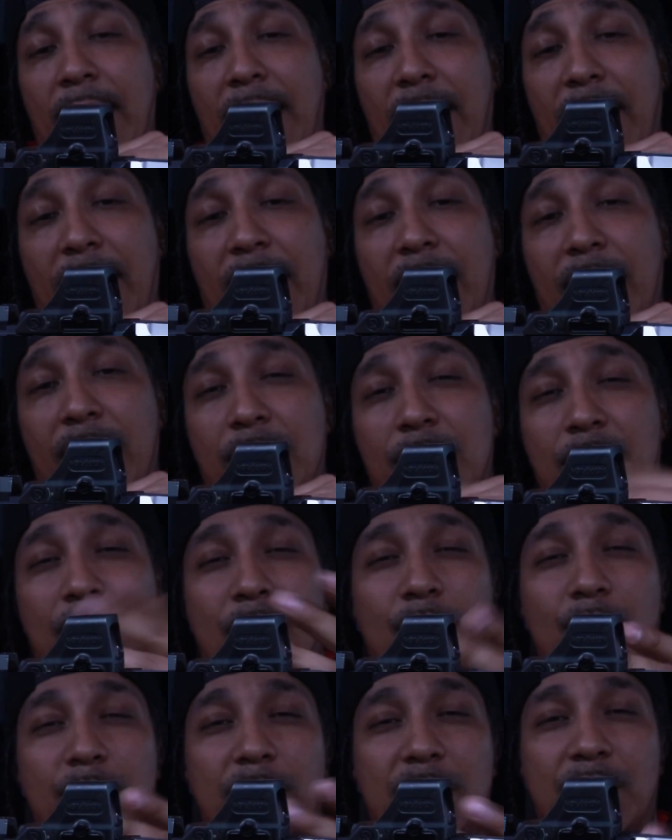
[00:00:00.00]
and you
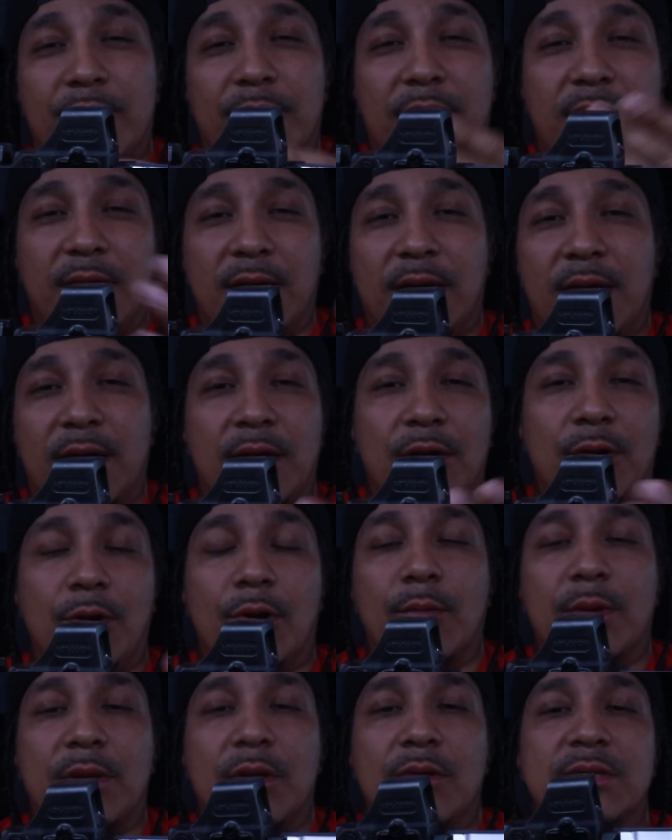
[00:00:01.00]
know, we don't really get
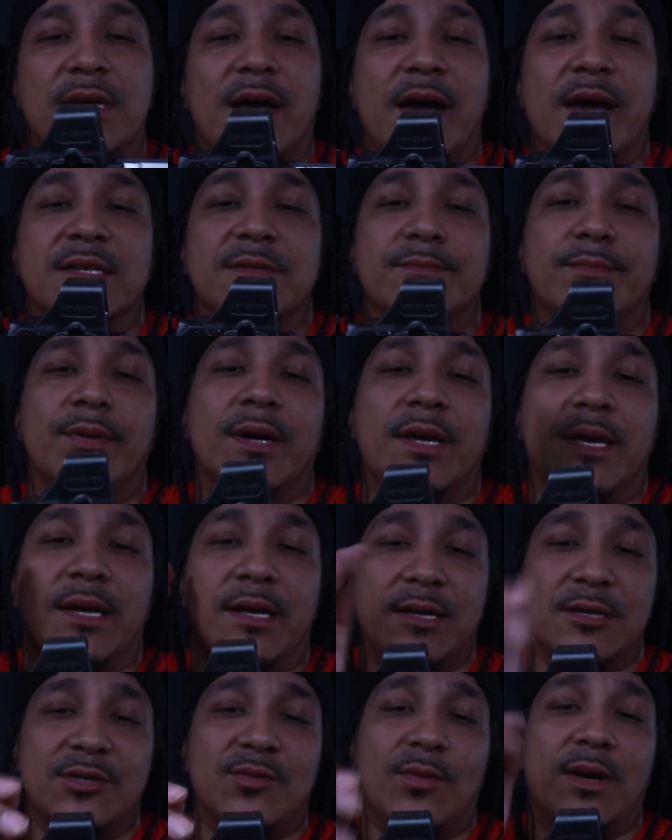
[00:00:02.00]
along with those guys, but
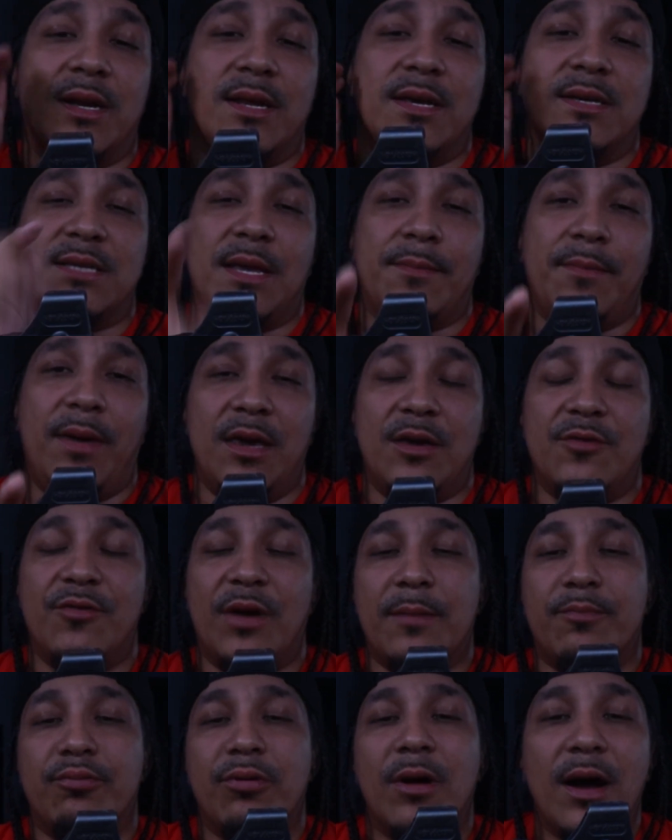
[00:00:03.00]
it is what it is. They make
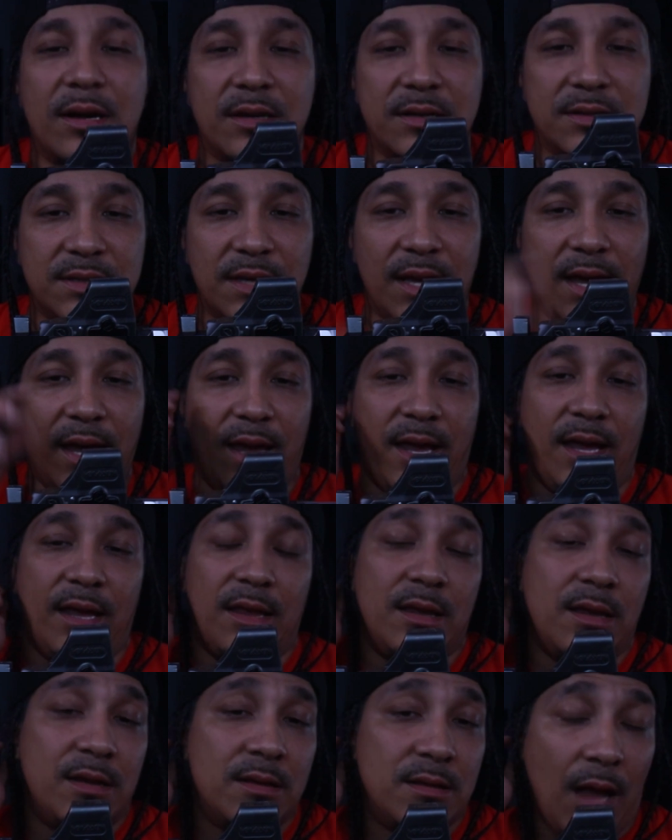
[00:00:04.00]
great products
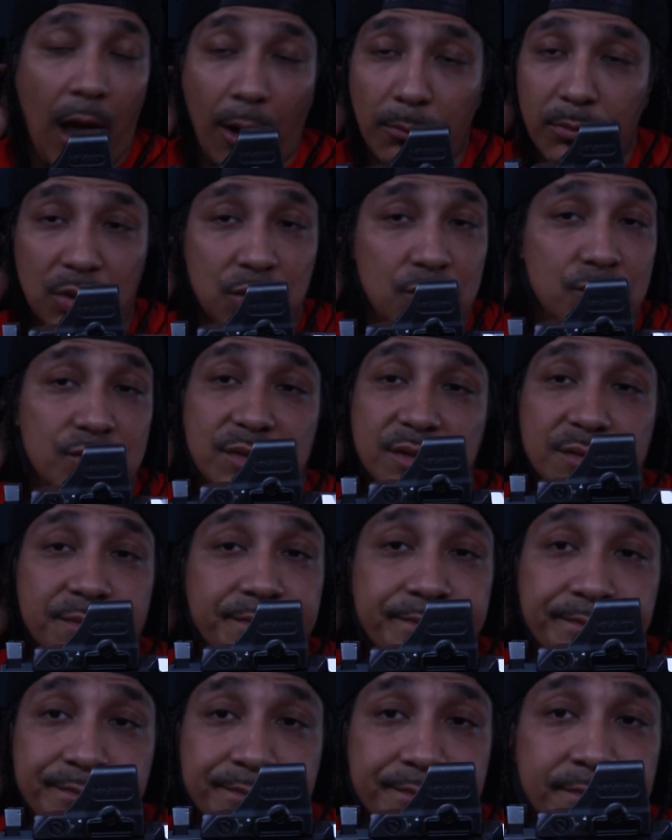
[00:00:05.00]
and I'm gonna use
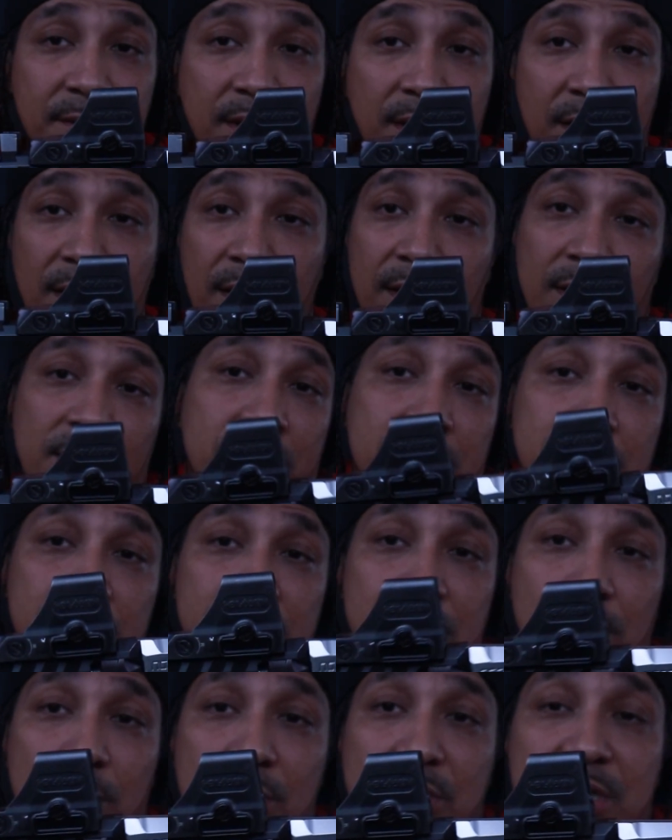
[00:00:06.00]
them.
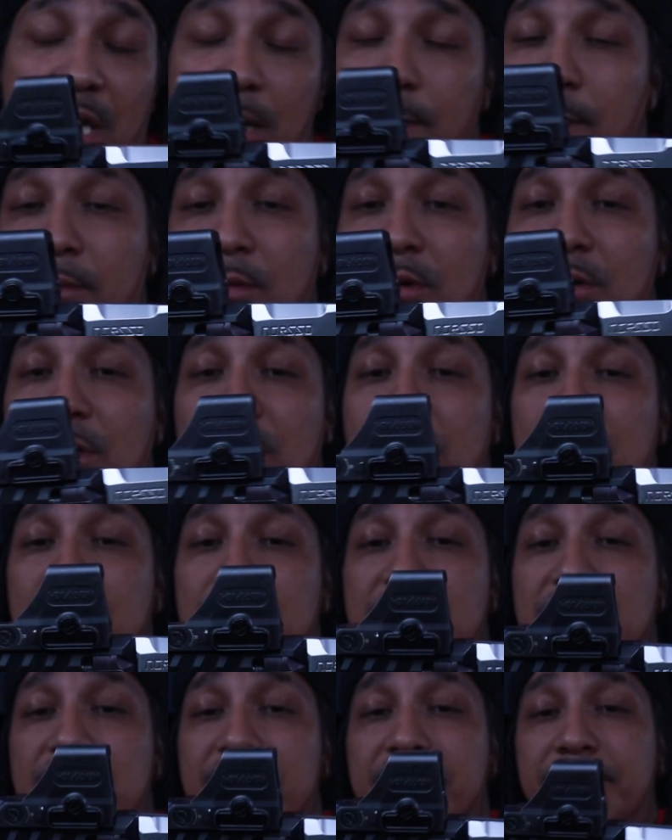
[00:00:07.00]
It's no shame, I'm gonna
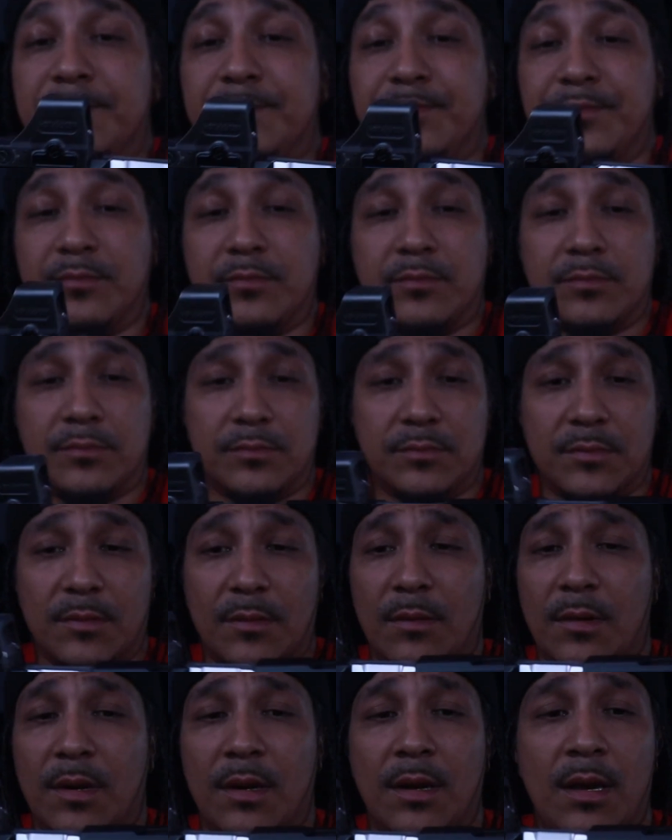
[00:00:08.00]
use them.
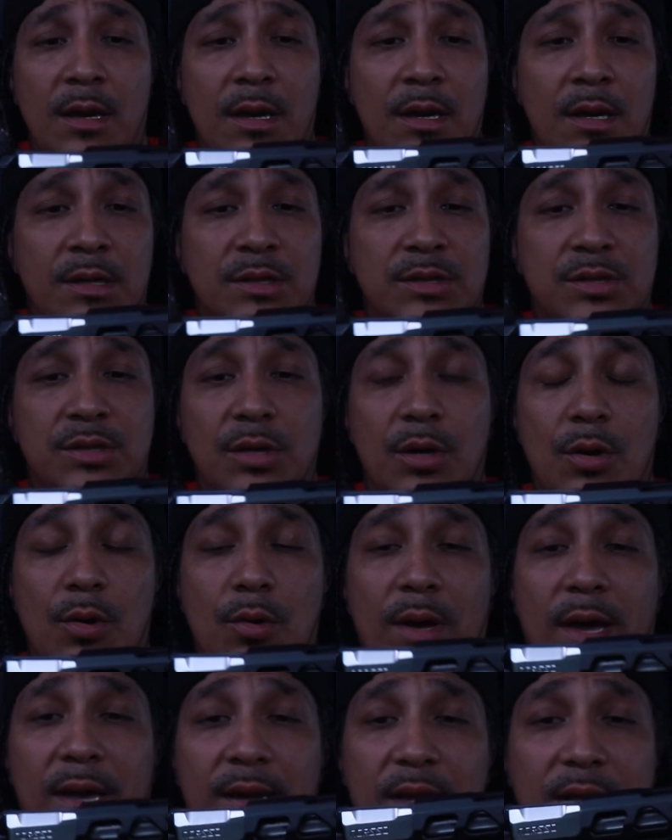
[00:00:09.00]
So
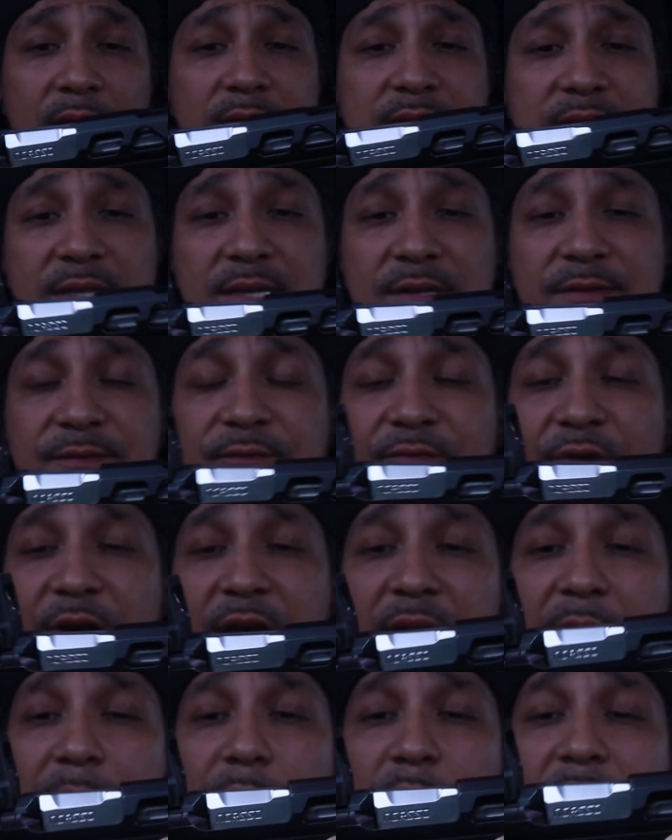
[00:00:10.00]
heading on to the
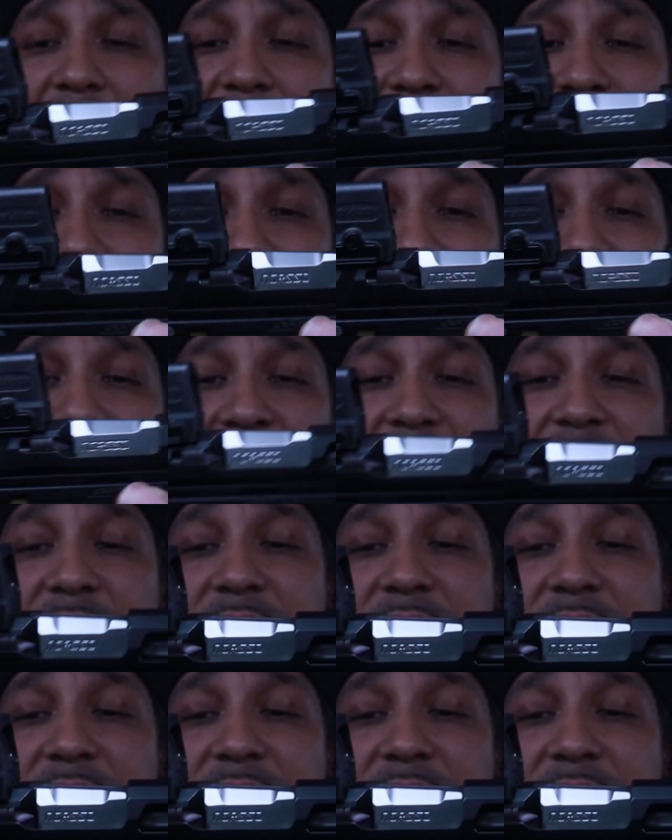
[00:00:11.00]
frame, we have a Gray